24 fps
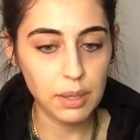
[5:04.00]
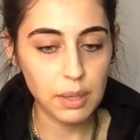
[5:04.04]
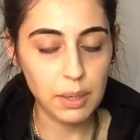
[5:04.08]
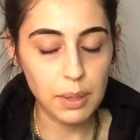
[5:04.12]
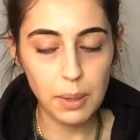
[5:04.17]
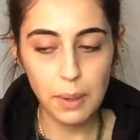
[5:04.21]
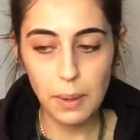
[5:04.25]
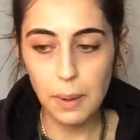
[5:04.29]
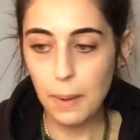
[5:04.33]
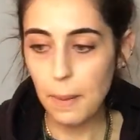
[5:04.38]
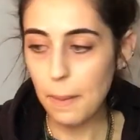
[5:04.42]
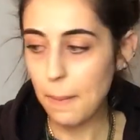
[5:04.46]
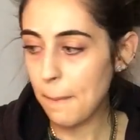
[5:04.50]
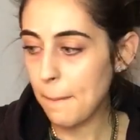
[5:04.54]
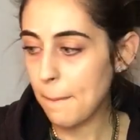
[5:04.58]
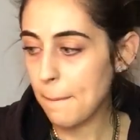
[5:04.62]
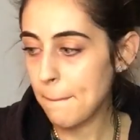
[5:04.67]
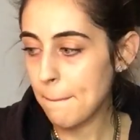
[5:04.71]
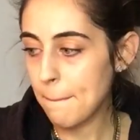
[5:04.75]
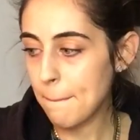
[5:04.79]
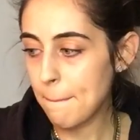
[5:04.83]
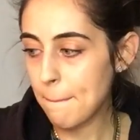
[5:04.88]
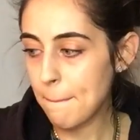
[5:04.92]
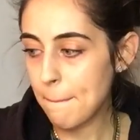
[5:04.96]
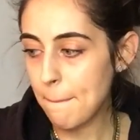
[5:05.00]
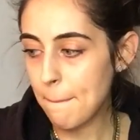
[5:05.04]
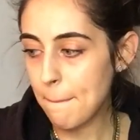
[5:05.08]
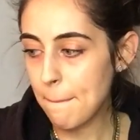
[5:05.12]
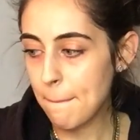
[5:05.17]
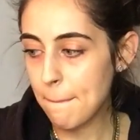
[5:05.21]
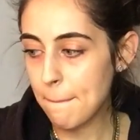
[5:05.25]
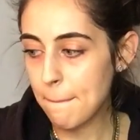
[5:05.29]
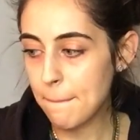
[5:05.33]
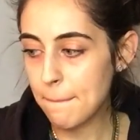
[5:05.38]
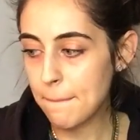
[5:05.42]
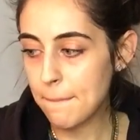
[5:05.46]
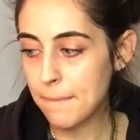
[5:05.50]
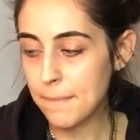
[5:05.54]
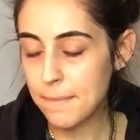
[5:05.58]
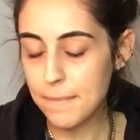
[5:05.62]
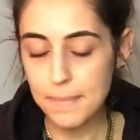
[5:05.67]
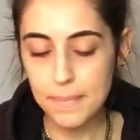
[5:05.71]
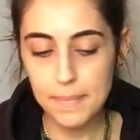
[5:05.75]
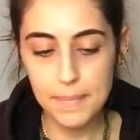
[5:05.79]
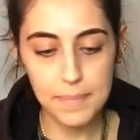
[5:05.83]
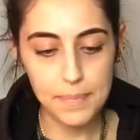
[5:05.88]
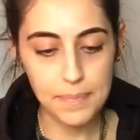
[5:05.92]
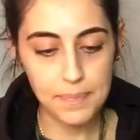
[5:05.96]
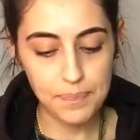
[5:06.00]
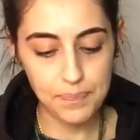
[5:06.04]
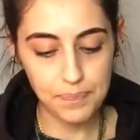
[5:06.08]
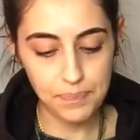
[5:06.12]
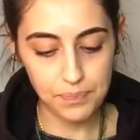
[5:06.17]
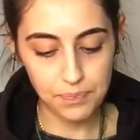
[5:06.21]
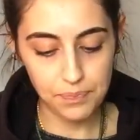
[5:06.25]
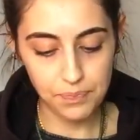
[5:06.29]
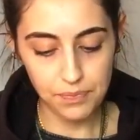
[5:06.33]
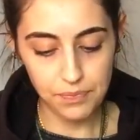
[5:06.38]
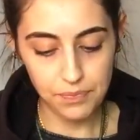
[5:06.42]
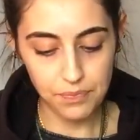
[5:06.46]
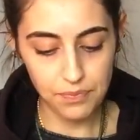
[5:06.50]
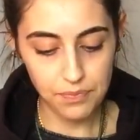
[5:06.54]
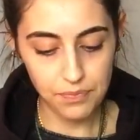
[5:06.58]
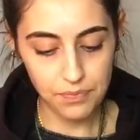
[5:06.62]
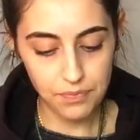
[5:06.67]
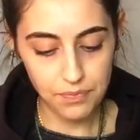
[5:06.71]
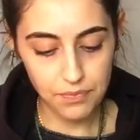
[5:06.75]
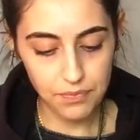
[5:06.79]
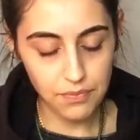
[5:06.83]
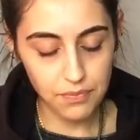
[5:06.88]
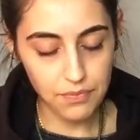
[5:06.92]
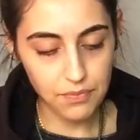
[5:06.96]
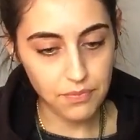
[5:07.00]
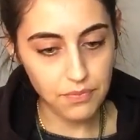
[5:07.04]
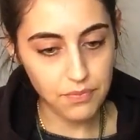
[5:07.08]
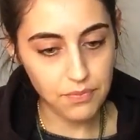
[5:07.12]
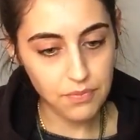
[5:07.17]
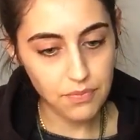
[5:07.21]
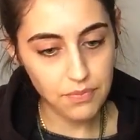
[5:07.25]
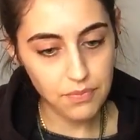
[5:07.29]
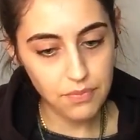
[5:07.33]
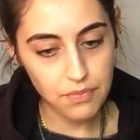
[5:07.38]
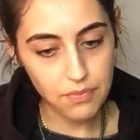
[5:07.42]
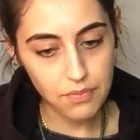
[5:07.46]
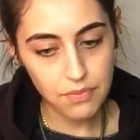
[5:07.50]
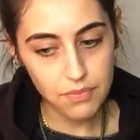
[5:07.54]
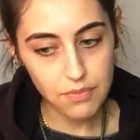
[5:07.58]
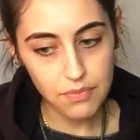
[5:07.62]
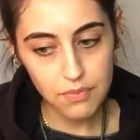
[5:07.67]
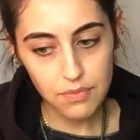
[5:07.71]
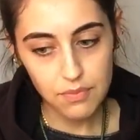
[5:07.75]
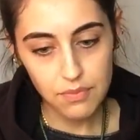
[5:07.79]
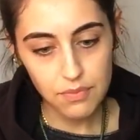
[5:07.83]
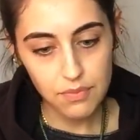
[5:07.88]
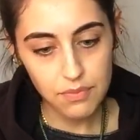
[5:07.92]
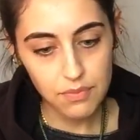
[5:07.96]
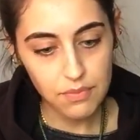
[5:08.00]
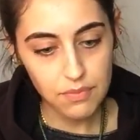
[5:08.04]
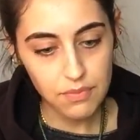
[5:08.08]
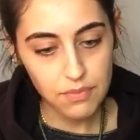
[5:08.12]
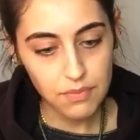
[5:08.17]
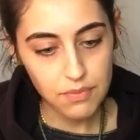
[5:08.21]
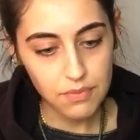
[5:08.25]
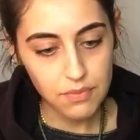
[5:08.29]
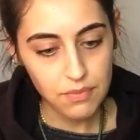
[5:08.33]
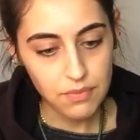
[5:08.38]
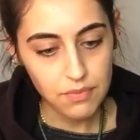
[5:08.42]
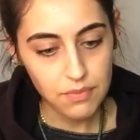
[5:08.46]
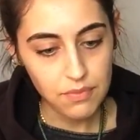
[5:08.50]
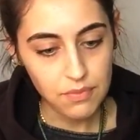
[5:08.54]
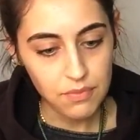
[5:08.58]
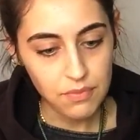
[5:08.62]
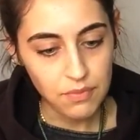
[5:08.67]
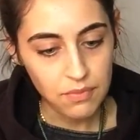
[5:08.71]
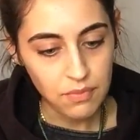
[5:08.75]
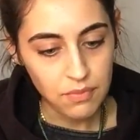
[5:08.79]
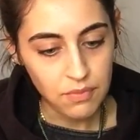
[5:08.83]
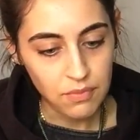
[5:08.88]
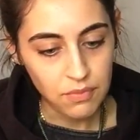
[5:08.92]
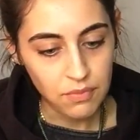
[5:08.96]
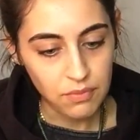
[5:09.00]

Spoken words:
Nobody speaks.